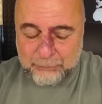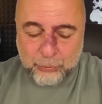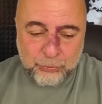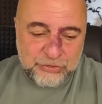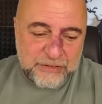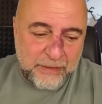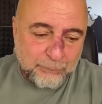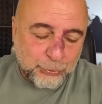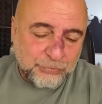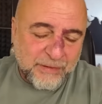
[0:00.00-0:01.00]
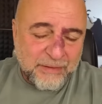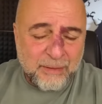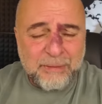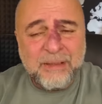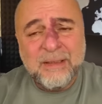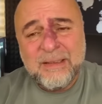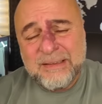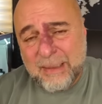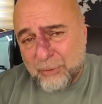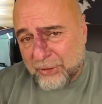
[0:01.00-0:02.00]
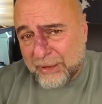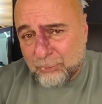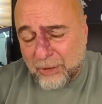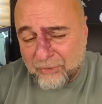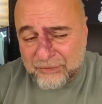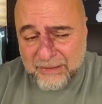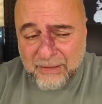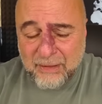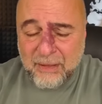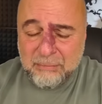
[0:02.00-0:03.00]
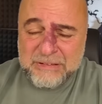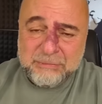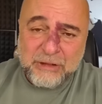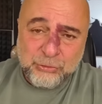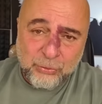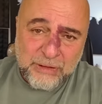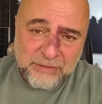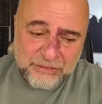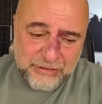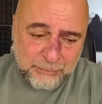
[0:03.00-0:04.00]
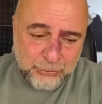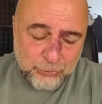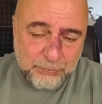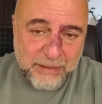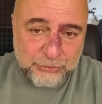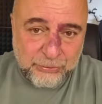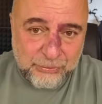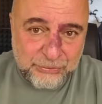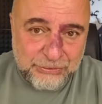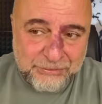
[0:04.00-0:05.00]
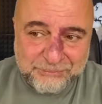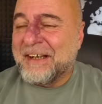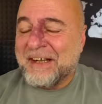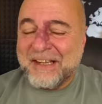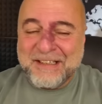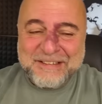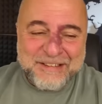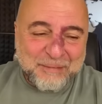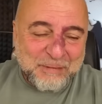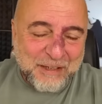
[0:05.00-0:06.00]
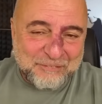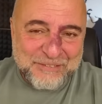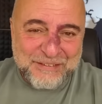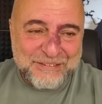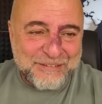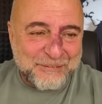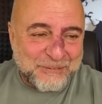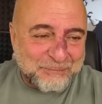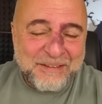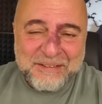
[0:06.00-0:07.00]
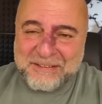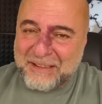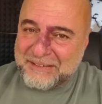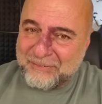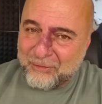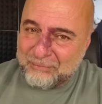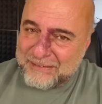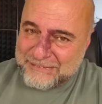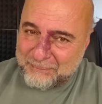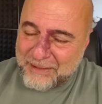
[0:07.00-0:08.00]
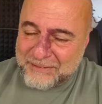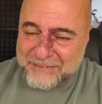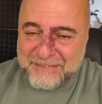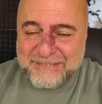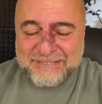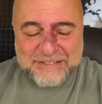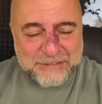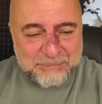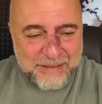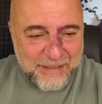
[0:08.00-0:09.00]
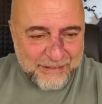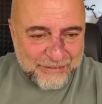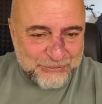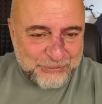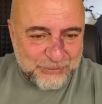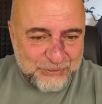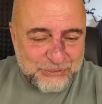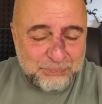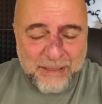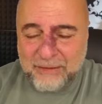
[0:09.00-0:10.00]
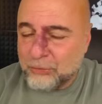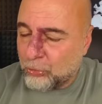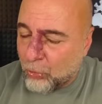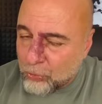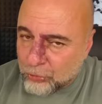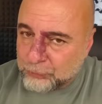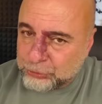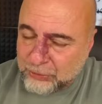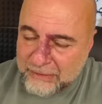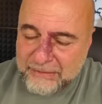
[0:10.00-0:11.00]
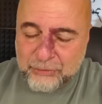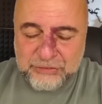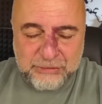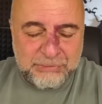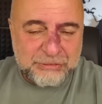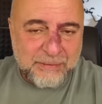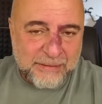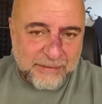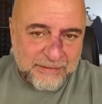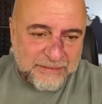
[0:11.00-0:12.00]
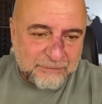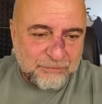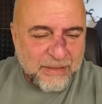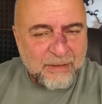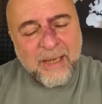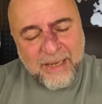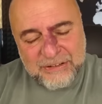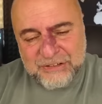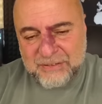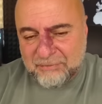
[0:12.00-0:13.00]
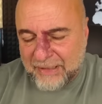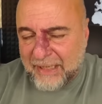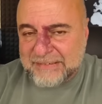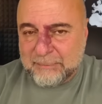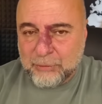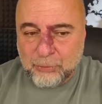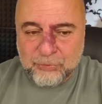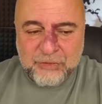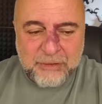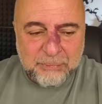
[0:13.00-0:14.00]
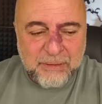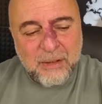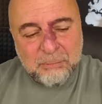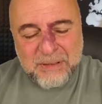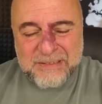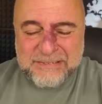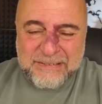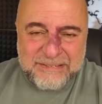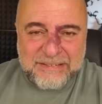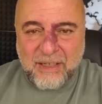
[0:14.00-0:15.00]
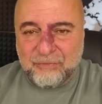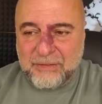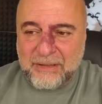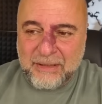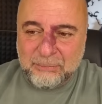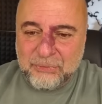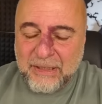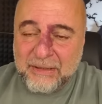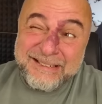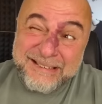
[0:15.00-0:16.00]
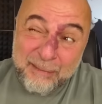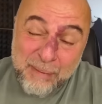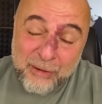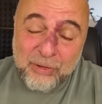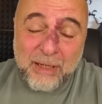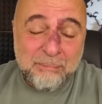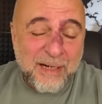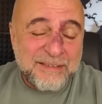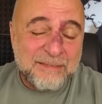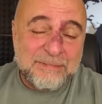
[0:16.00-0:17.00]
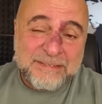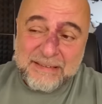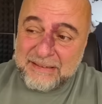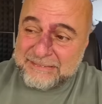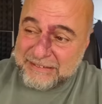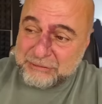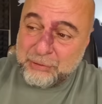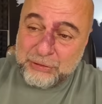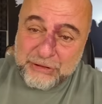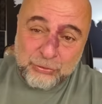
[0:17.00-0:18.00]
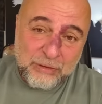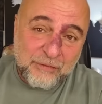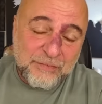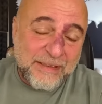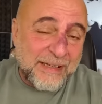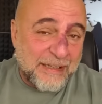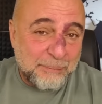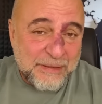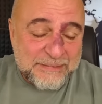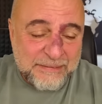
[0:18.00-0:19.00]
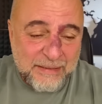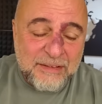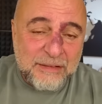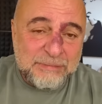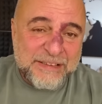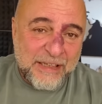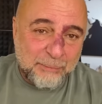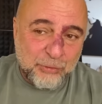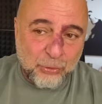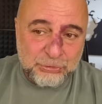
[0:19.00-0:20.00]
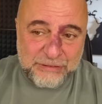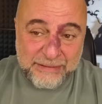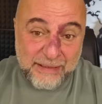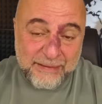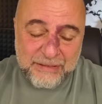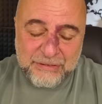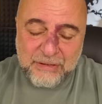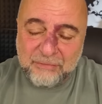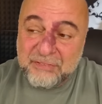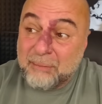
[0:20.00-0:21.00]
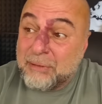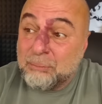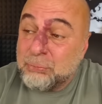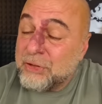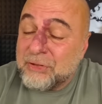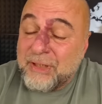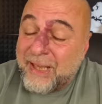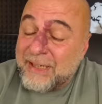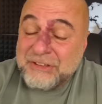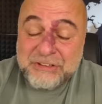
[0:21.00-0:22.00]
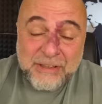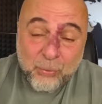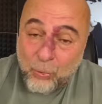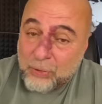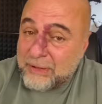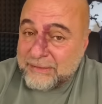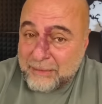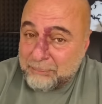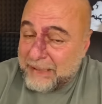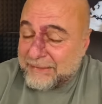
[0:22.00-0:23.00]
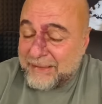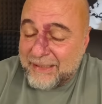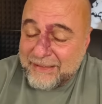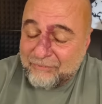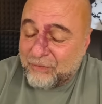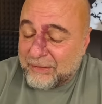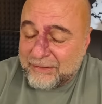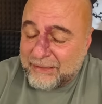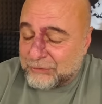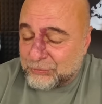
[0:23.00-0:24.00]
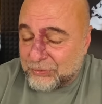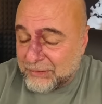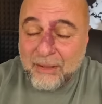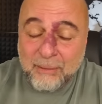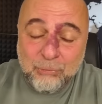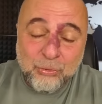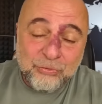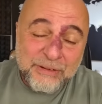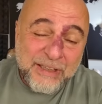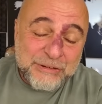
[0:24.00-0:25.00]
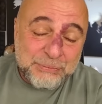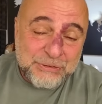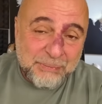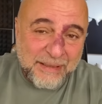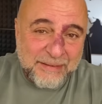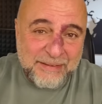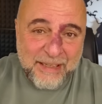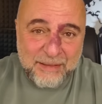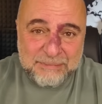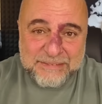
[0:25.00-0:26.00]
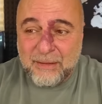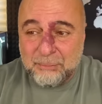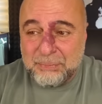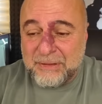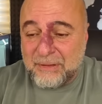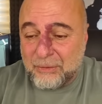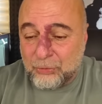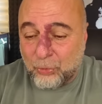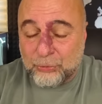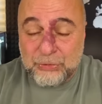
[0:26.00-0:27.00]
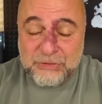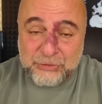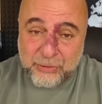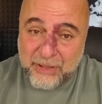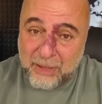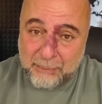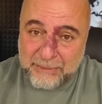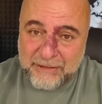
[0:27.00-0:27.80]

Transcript: is in a recession or not. But primarily, this week we will be focusing more on earnings reports. I wish you a great week. It's time to be cautious. We're approaching the elections. I'm long right now with around 120 in cash. I have my hedges as always. These are somewhat critical weeks. Generally, the last week before the election, the markets have been in the red. So next week. But this year, everything is unfolding so differently than expected that perhaps we shouldn't use the past as a guide for ourselves.